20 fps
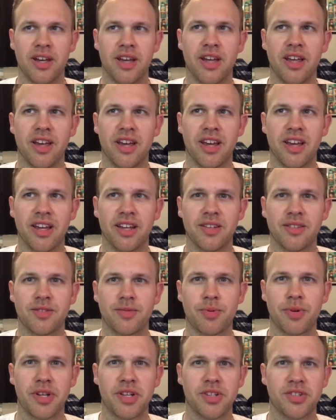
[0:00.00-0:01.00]
And
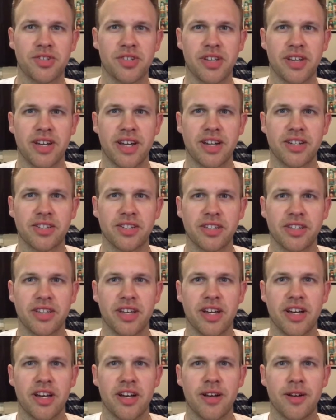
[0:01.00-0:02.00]
it's pretty interesting, actually.
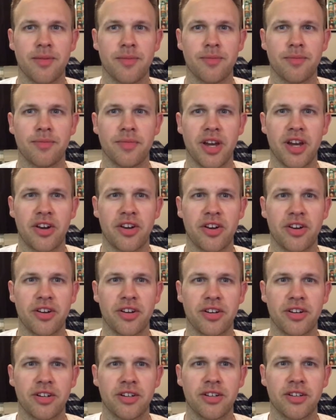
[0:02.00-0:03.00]
I'd
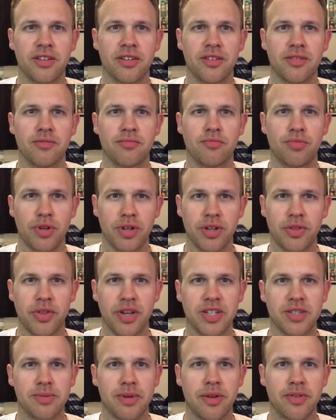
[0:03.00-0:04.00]
heard pretty good
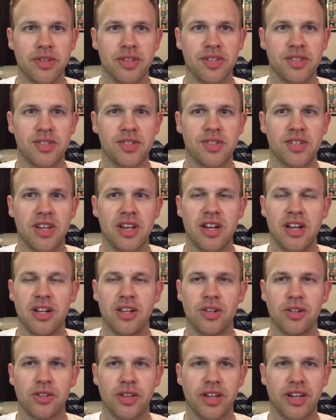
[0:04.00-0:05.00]
things about this.
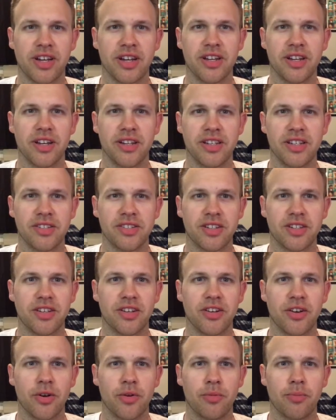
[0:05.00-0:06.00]
Looked like a decent,
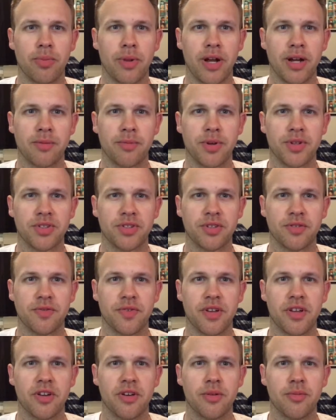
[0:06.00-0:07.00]
blockbuster
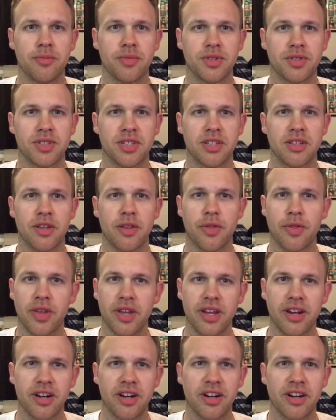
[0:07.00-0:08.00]
film to see in the
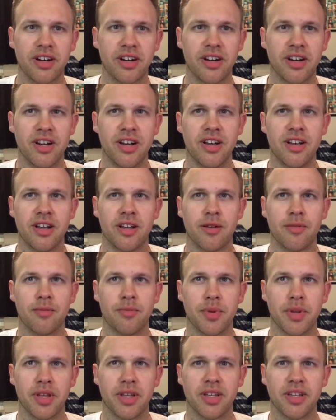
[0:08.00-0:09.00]
theater. A
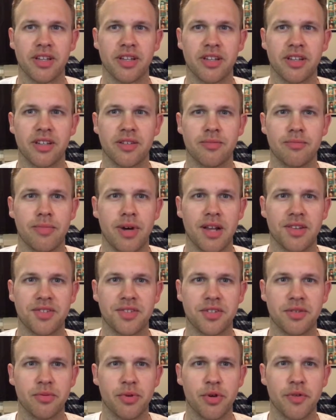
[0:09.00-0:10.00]
big
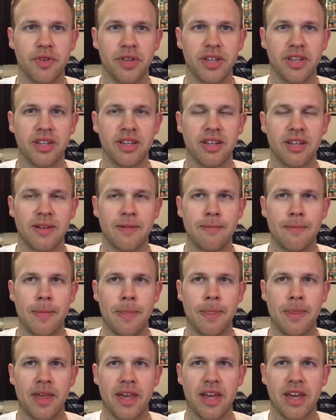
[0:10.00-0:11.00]
monster movie.
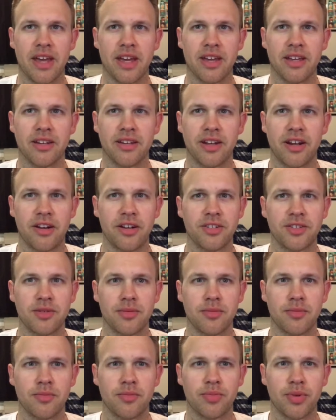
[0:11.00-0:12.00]
And I'd heard
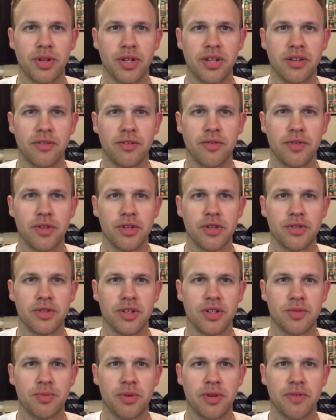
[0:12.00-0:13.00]
some pretty good reviews that
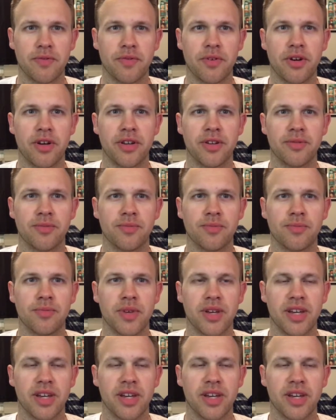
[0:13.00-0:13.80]
it was pretty fun.